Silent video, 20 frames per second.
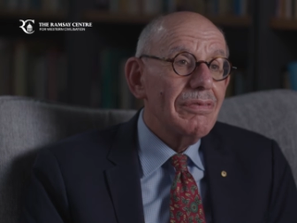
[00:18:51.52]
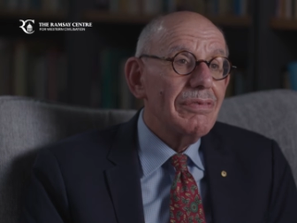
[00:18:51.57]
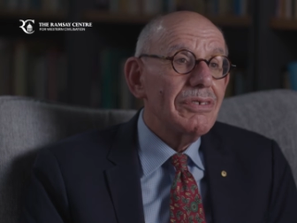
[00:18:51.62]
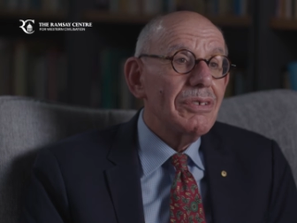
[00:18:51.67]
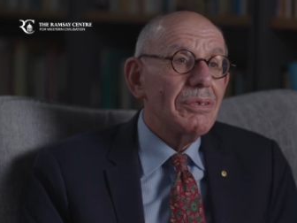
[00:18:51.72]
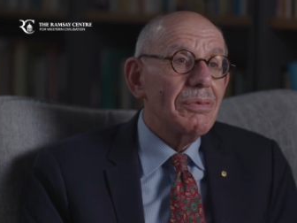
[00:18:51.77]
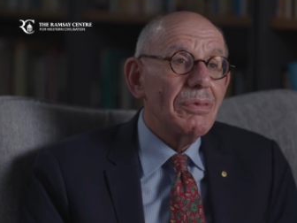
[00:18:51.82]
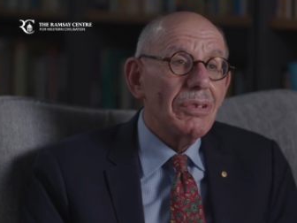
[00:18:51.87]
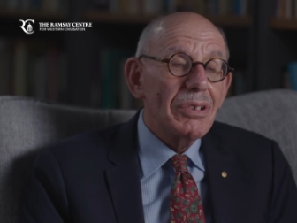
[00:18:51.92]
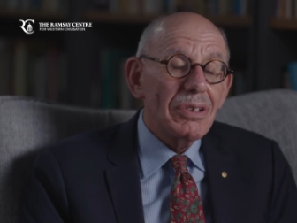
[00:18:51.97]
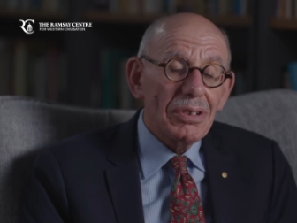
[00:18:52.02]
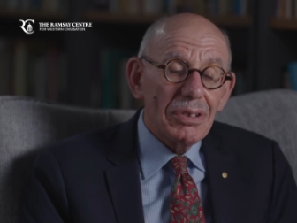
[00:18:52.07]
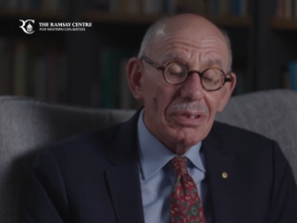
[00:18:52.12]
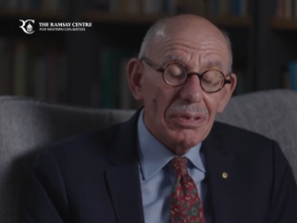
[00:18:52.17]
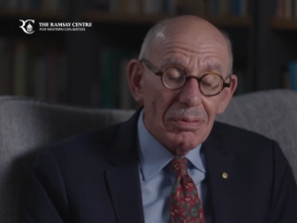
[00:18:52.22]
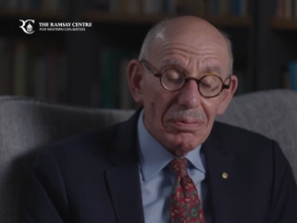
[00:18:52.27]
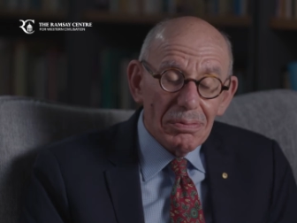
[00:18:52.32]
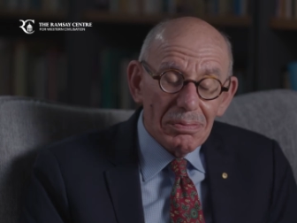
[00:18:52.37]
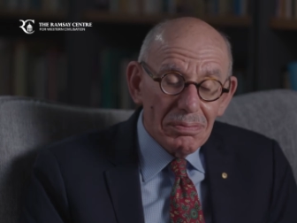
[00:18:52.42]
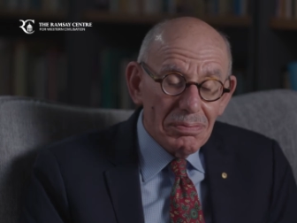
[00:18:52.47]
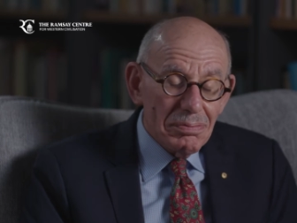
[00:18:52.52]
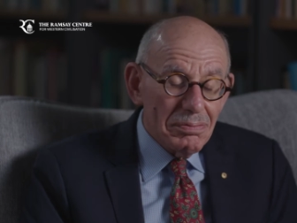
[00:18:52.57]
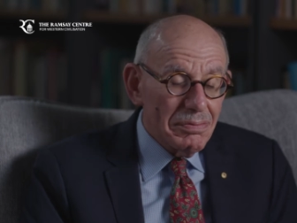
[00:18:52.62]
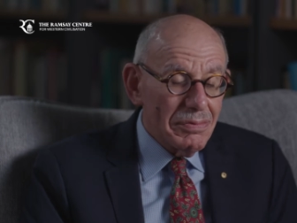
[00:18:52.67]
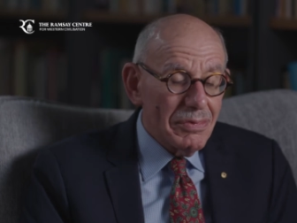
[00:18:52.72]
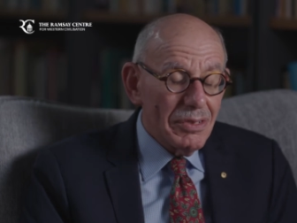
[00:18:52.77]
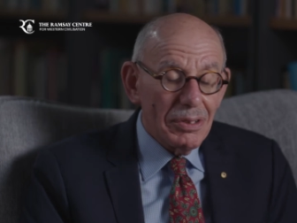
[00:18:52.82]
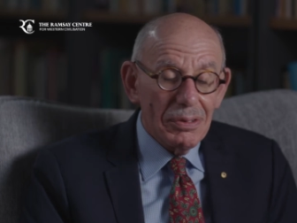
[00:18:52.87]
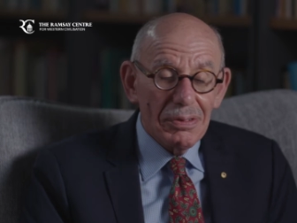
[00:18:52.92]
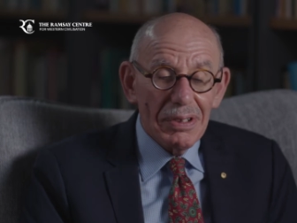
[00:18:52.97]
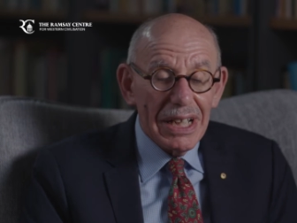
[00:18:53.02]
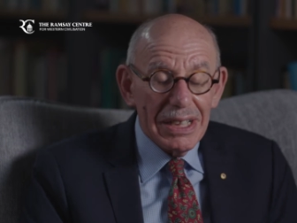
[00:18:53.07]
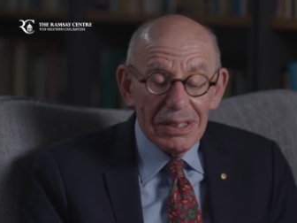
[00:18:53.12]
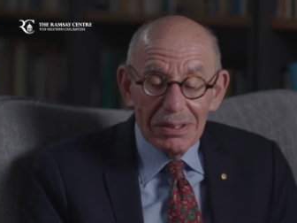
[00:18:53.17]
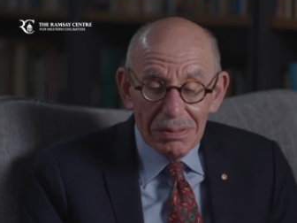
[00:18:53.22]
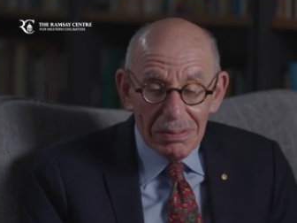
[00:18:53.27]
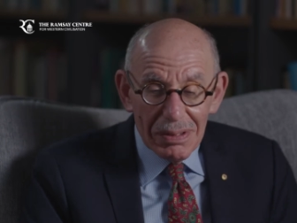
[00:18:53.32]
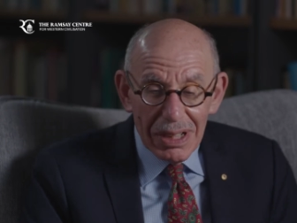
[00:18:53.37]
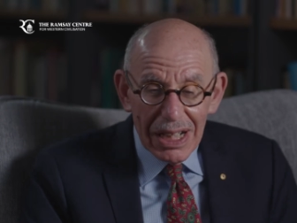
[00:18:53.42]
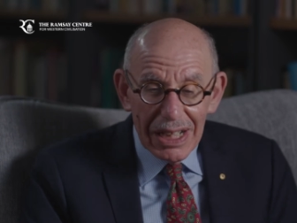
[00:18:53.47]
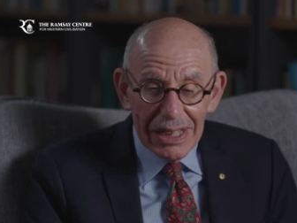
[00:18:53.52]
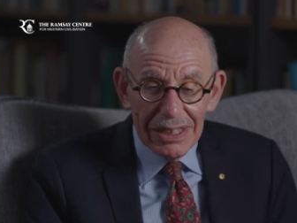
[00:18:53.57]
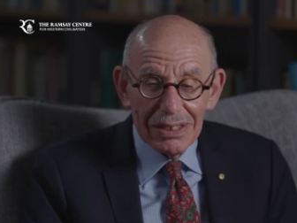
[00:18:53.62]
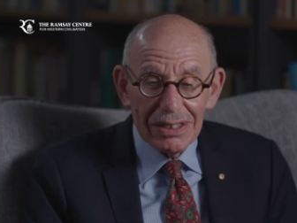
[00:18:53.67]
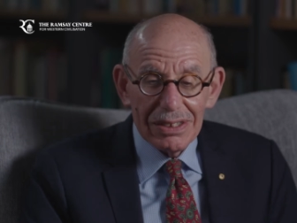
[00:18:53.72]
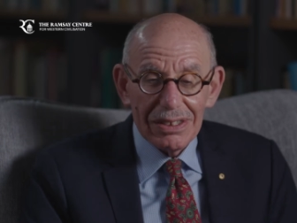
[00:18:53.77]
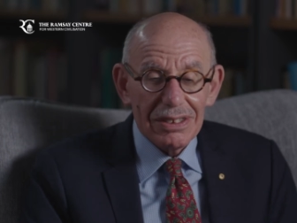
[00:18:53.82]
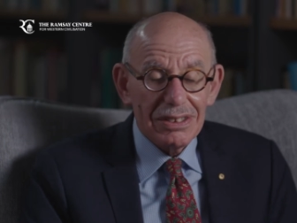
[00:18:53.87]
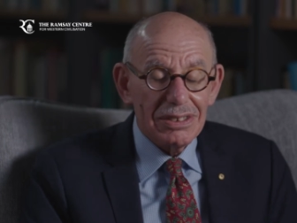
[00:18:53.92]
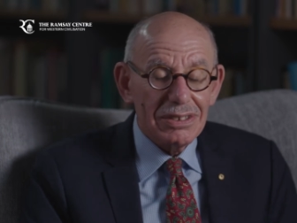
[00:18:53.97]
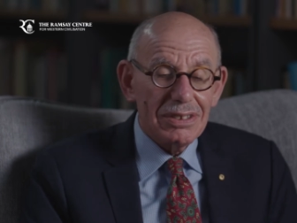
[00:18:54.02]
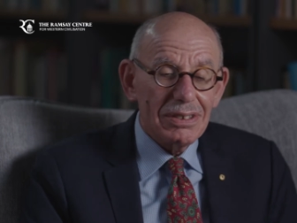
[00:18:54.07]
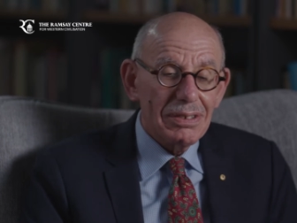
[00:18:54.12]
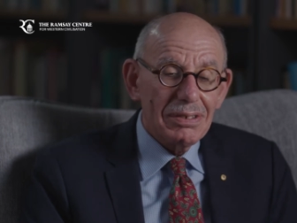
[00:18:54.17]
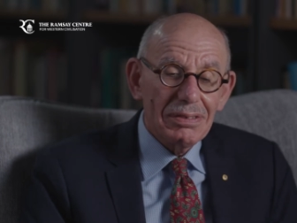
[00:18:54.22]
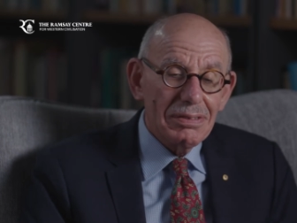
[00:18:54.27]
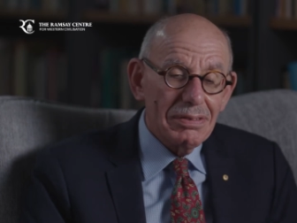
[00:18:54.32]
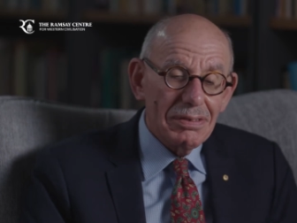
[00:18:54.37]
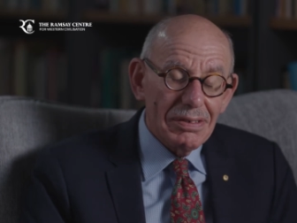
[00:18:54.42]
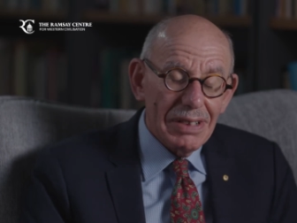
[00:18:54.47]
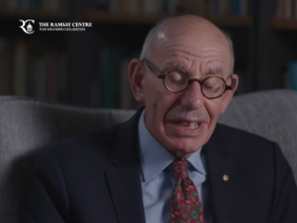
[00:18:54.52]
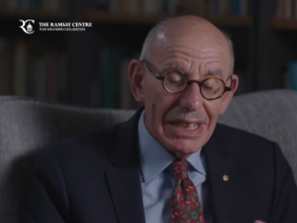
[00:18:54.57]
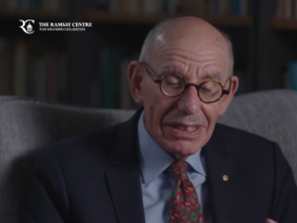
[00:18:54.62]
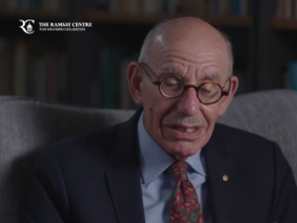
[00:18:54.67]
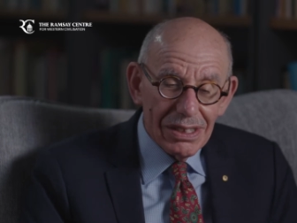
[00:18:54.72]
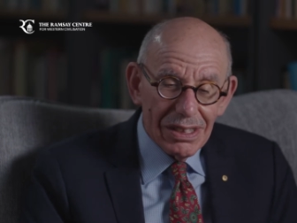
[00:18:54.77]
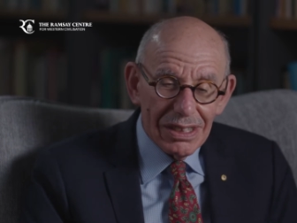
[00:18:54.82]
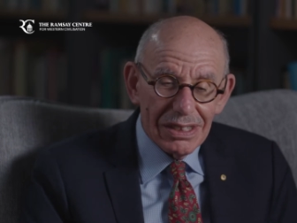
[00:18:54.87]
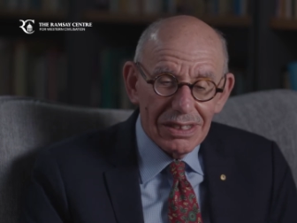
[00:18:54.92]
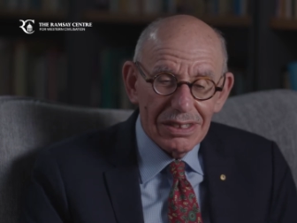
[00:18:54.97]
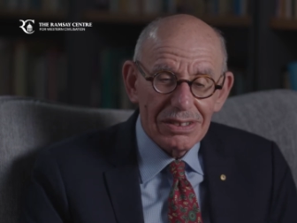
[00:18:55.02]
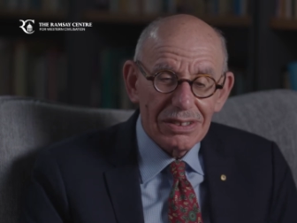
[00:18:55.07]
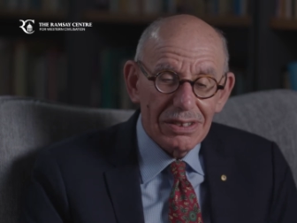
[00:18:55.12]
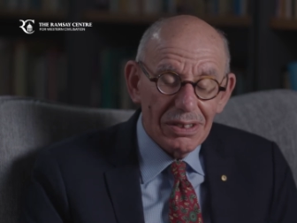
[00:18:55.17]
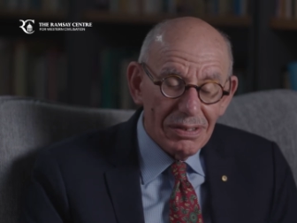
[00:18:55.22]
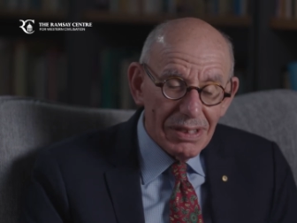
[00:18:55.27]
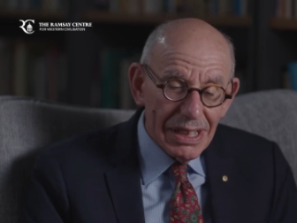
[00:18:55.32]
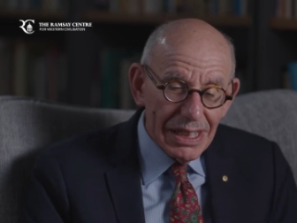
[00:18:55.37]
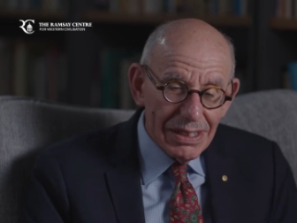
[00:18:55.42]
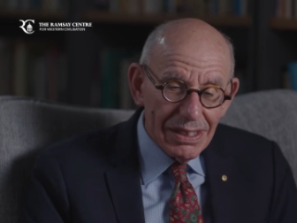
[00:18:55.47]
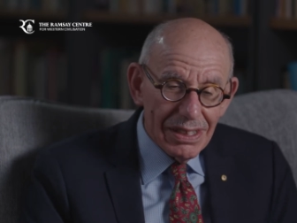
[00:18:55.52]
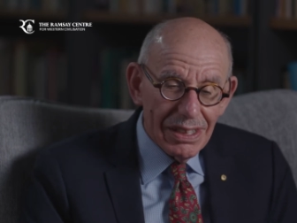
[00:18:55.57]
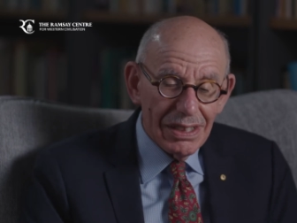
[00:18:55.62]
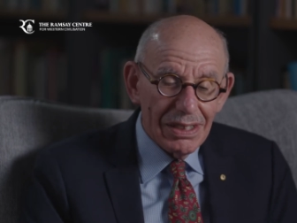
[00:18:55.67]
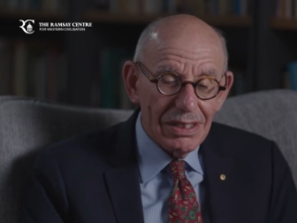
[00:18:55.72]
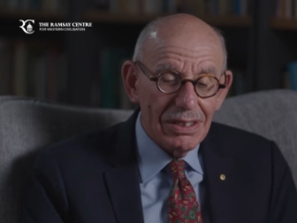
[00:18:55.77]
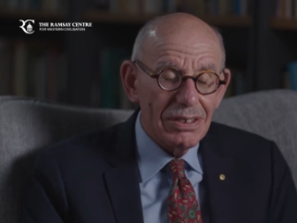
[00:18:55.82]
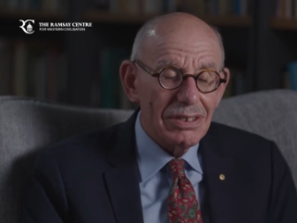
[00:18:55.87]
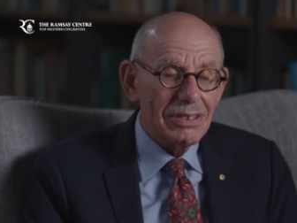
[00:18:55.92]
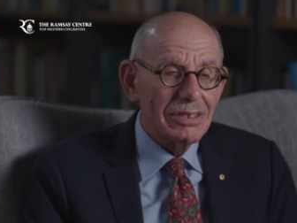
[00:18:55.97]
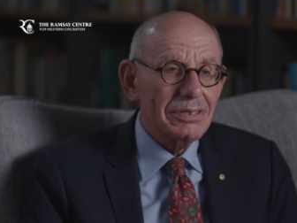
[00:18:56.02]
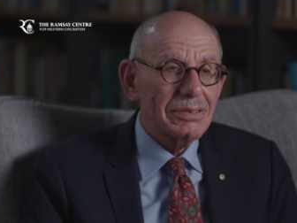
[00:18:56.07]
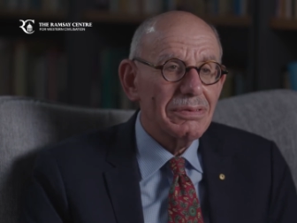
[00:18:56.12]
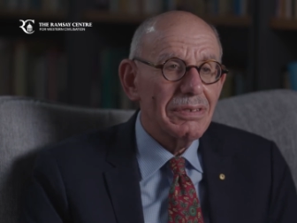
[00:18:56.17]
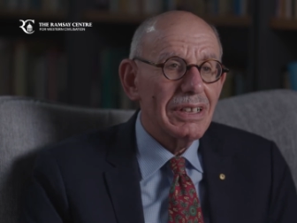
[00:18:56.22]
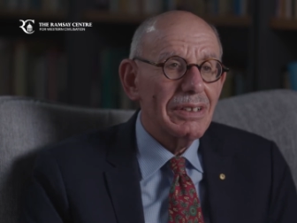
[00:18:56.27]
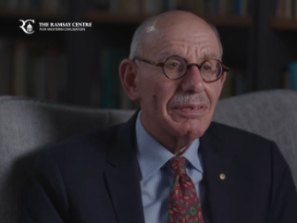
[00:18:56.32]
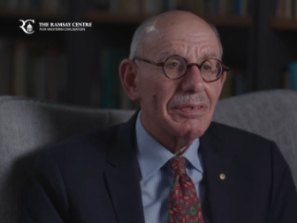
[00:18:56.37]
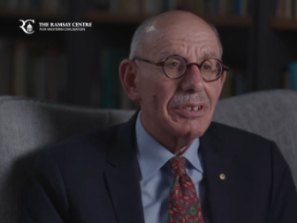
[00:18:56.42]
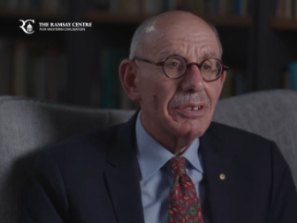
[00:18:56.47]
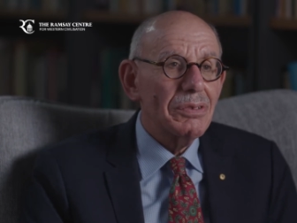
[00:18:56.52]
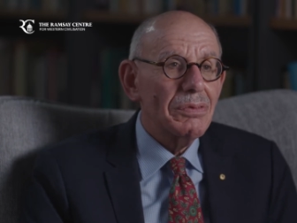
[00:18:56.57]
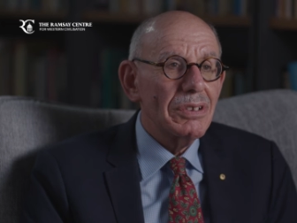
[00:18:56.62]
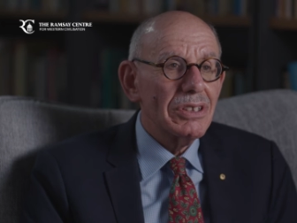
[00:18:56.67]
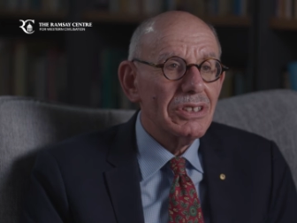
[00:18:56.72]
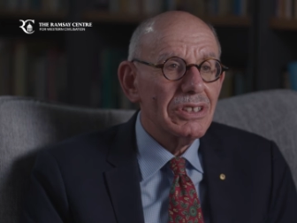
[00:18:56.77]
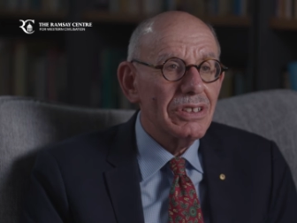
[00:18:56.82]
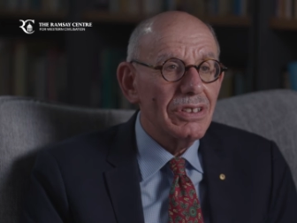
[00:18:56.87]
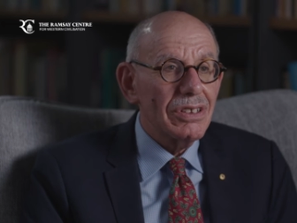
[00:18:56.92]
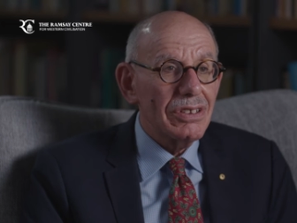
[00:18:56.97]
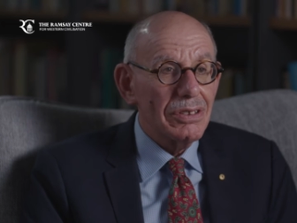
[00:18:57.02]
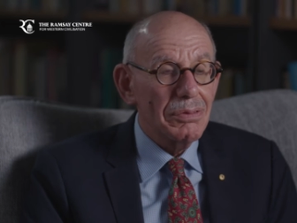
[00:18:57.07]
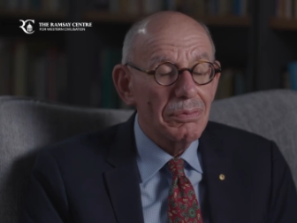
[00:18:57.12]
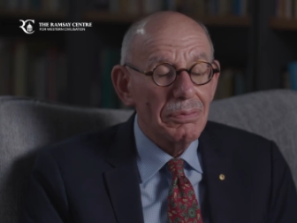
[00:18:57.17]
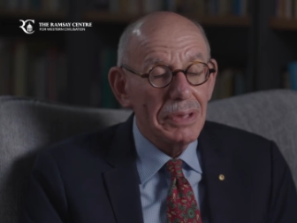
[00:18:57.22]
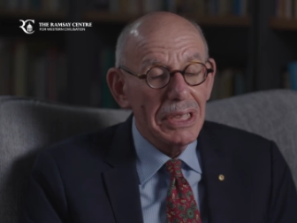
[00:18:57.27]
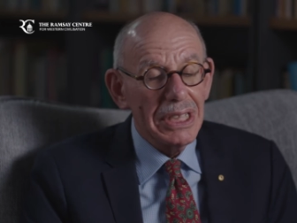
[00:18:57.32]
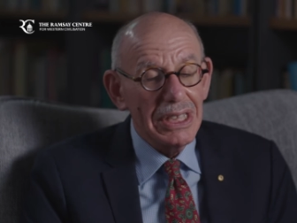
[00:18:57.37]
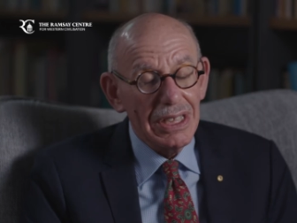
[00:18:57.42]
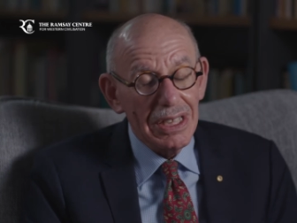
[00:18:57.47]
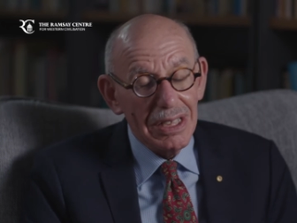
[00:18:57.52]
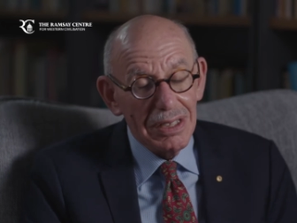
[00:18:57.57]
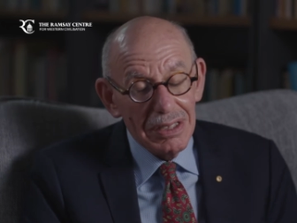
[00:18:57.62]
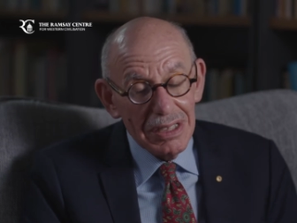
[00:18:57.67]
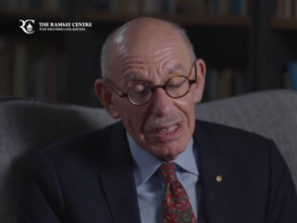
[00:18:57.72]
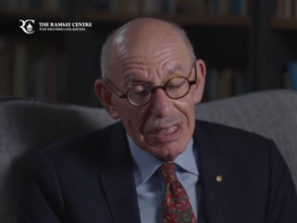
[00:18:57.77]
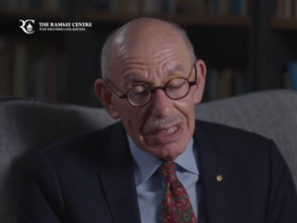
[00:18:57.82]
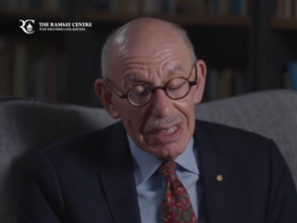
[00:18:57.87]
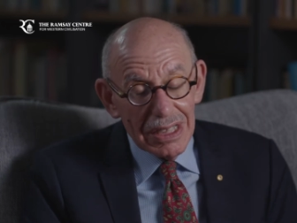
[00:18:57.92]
as it were, the great writers, the great artists, the great thinkers, whatever you want to call them, be they